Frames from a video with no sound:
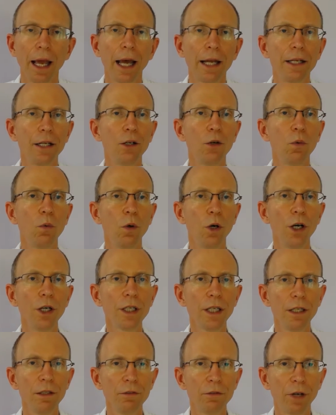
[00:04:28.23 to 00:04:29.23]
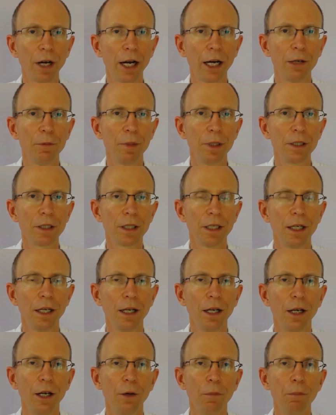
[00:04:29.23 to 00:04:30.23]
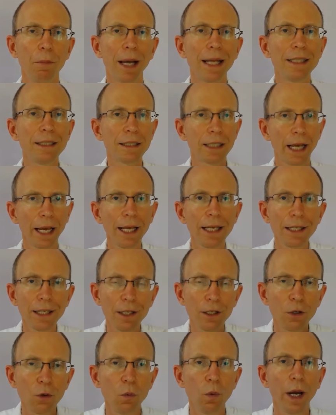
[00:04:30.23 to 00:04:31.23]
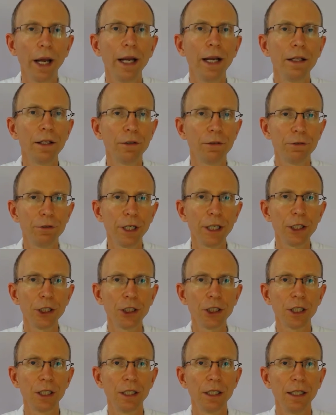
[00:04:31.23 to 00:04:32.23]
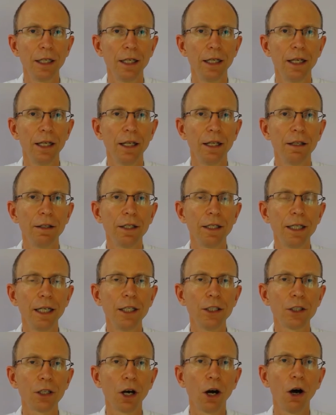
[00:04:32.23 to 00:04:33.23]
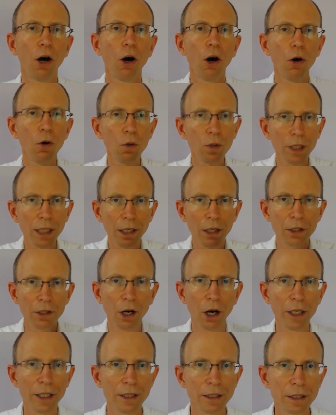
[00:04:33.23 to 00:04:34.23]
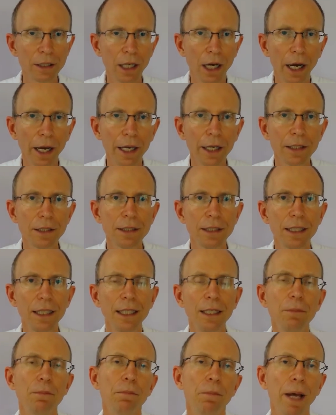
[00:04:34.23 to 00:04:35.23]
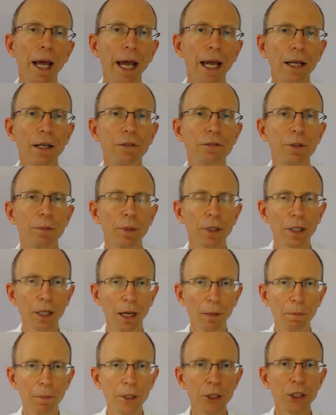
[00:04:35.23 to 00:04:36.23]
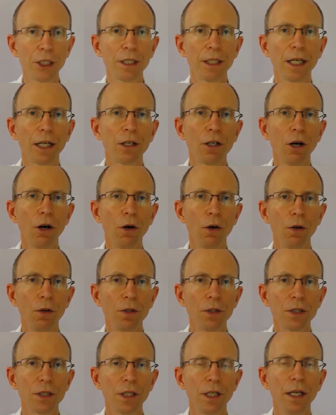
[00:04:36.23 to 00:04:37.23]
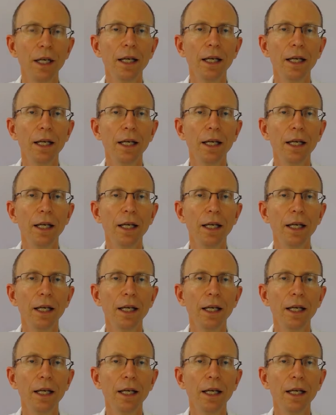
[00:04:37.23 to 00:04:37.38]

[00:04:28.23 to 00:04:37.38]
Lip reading: And in a work environment, by taking away the friction that is holding the entire team back from accomplishing their goals,